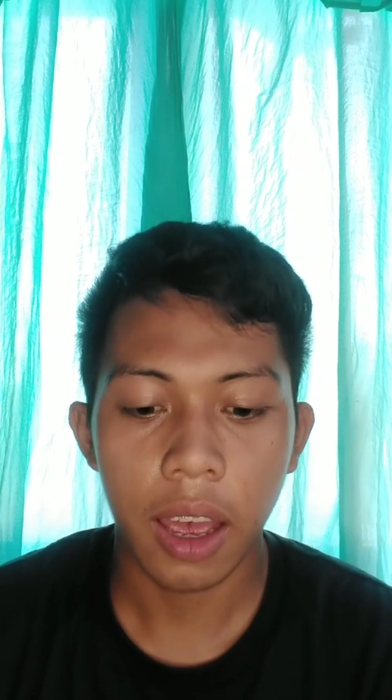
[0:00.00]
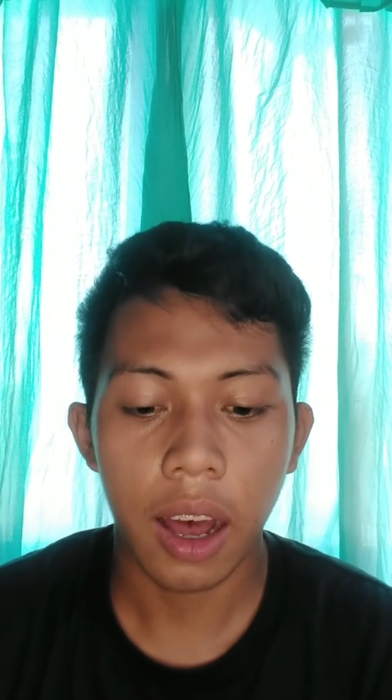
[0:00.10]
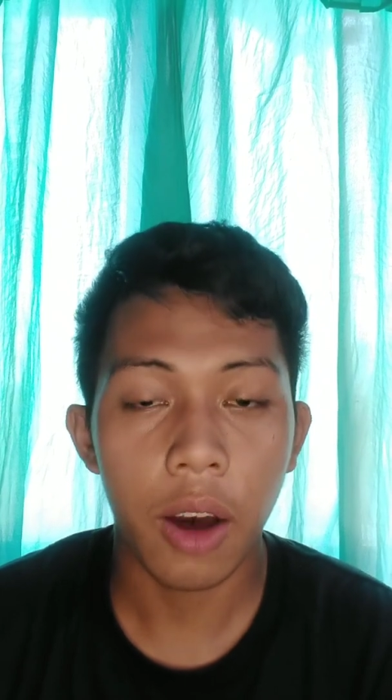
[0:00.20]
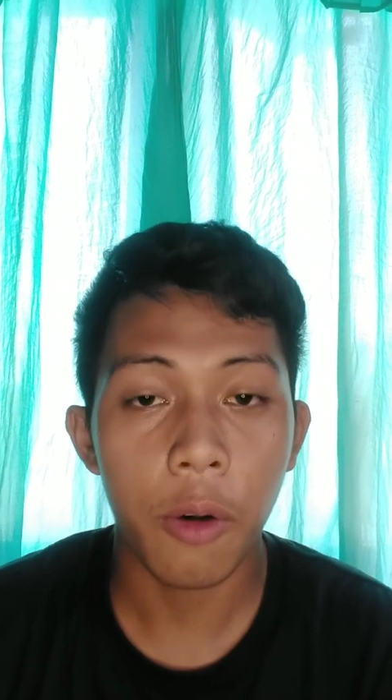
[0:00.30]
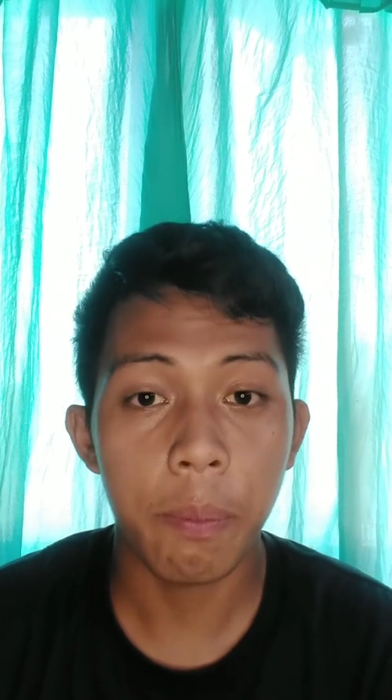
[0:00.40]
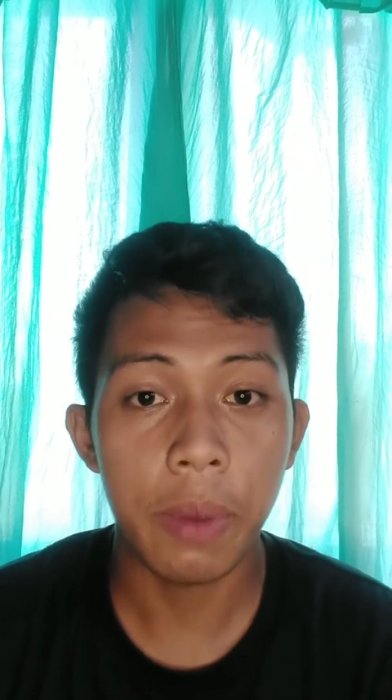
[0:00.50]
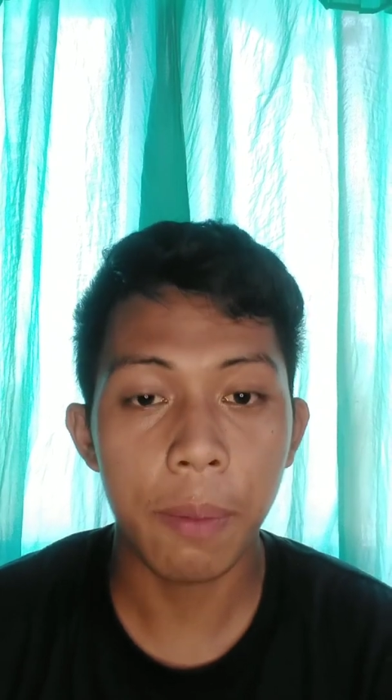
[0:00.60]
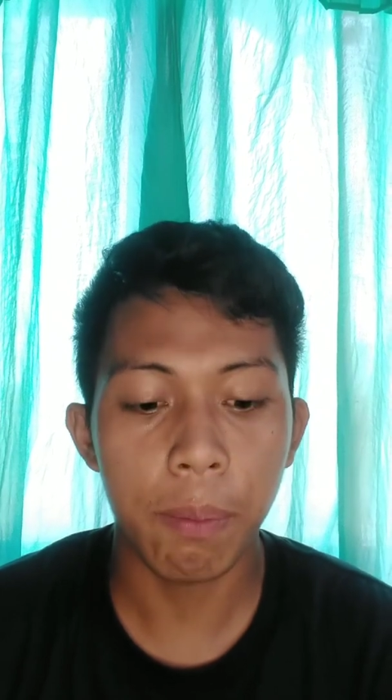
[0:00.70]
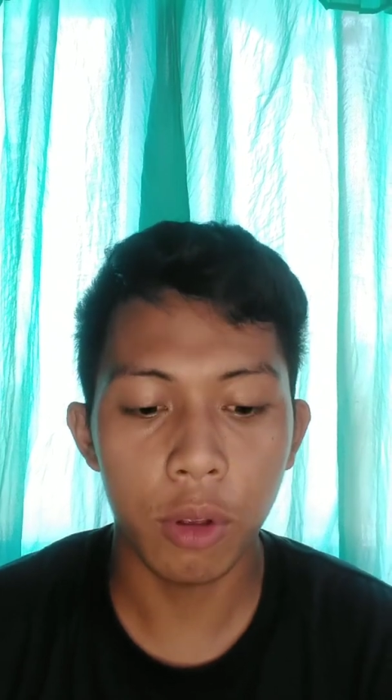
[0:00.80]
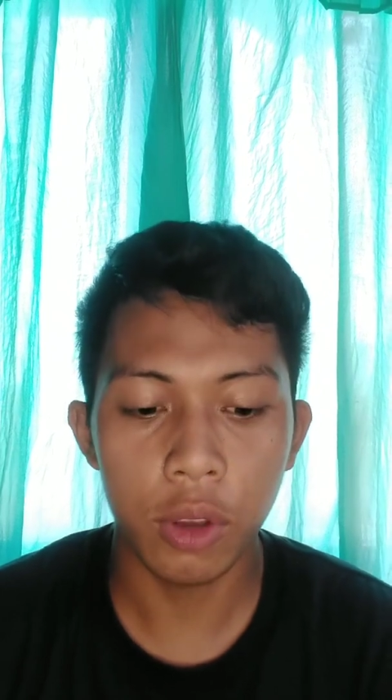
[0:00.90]
how
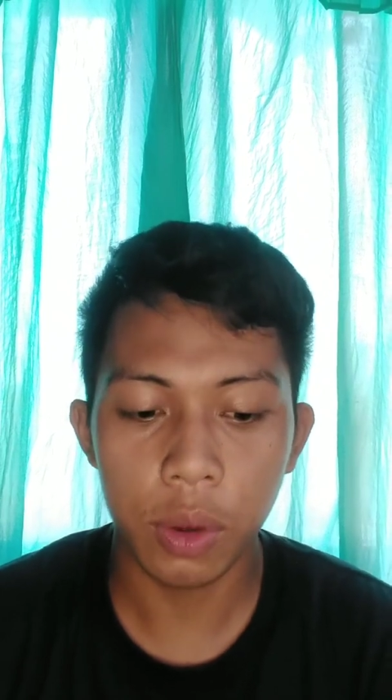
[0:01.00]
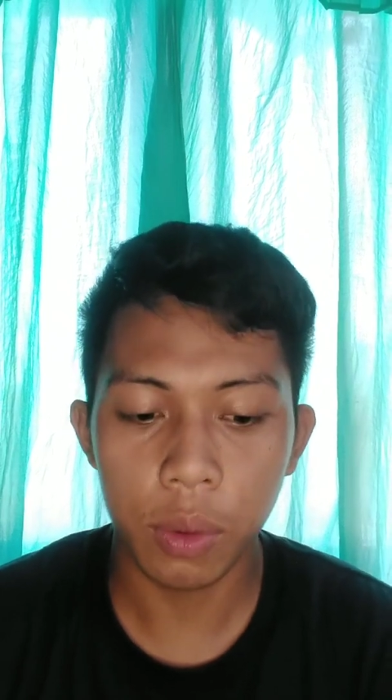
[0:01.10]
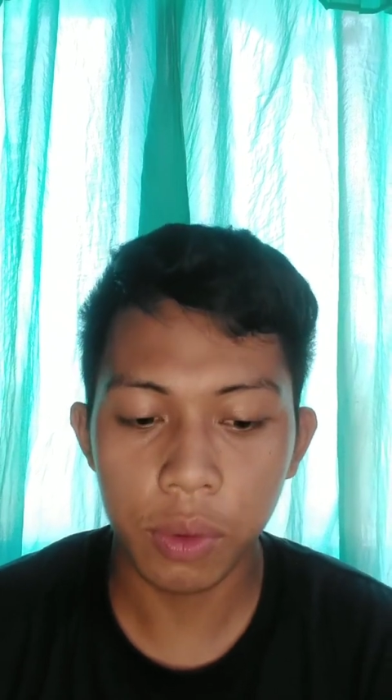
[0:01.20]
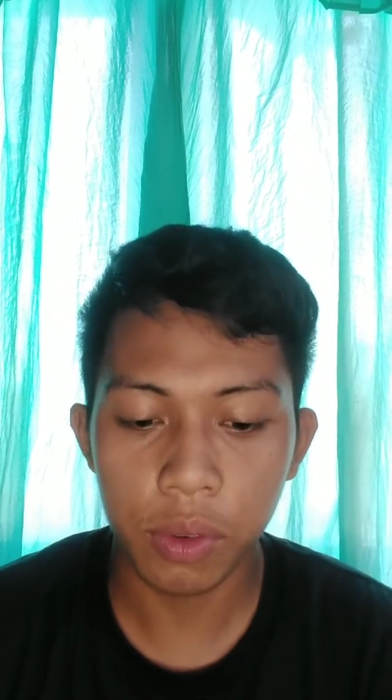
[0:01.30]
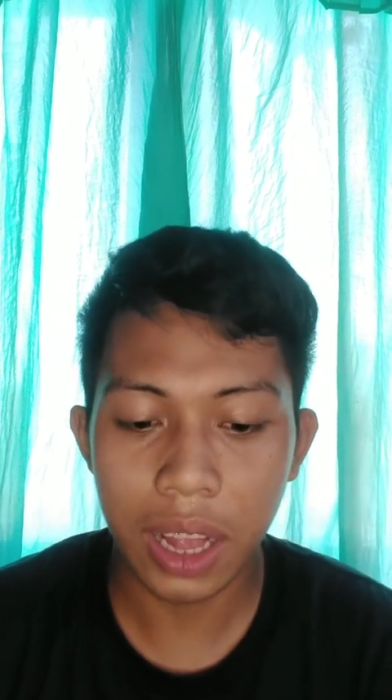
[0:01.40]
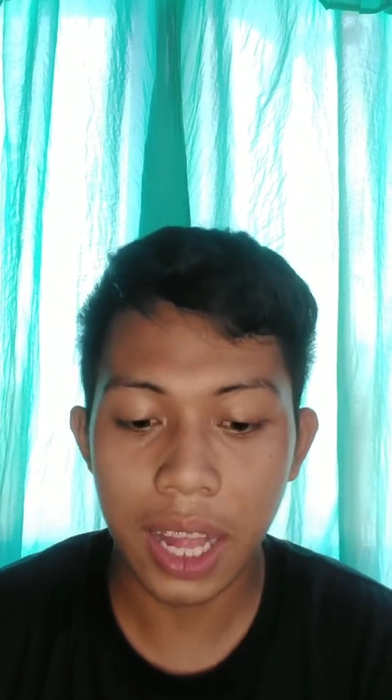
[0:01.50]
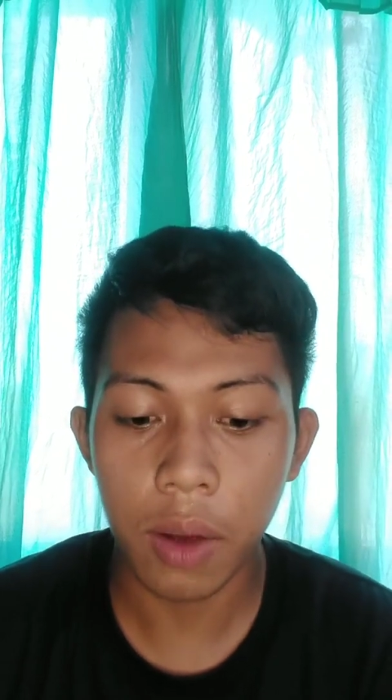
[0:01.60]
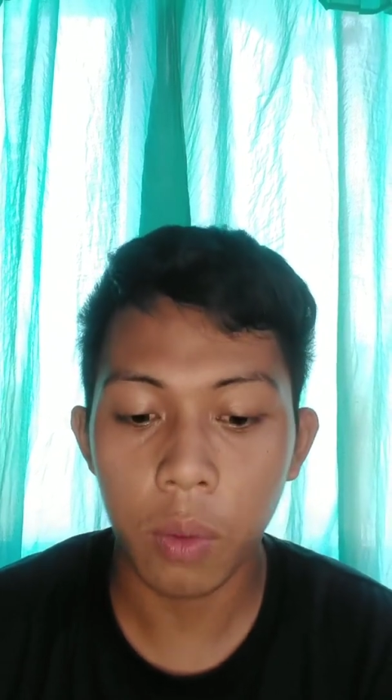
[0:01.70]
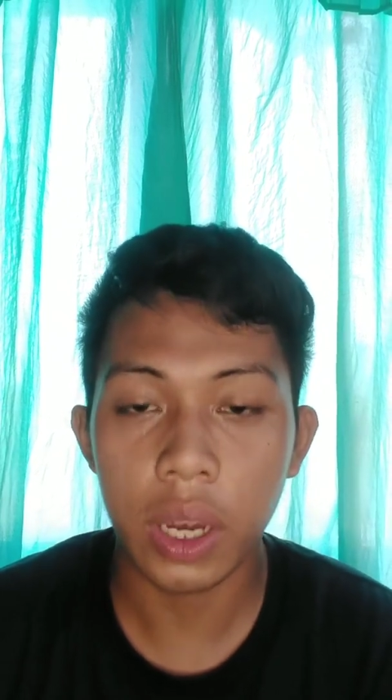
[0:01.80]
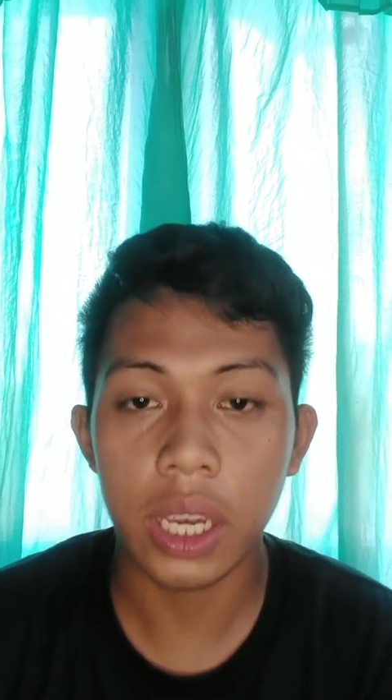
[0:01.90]
people use
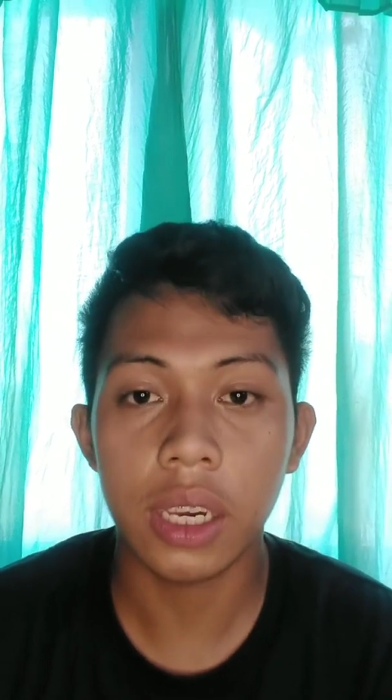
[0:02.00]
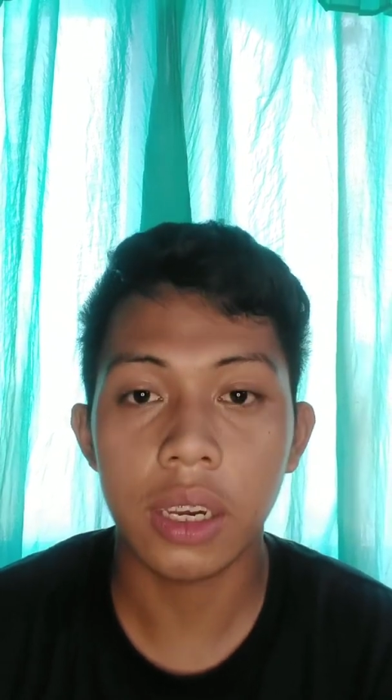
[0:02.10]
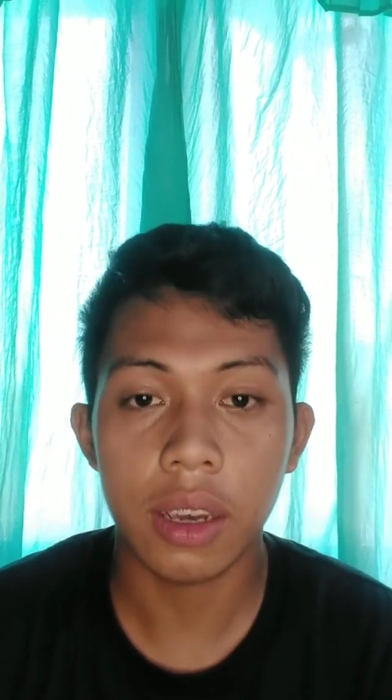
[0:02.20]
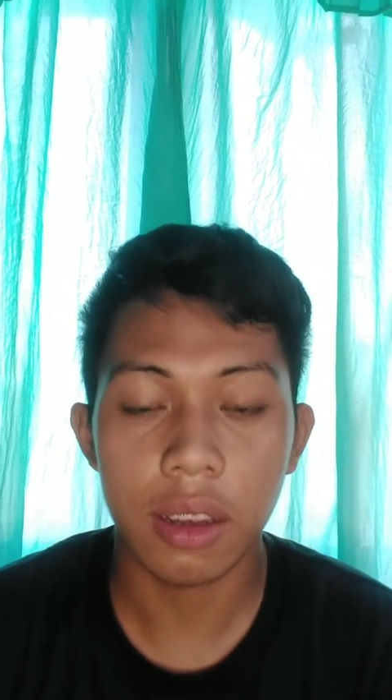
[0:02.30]
language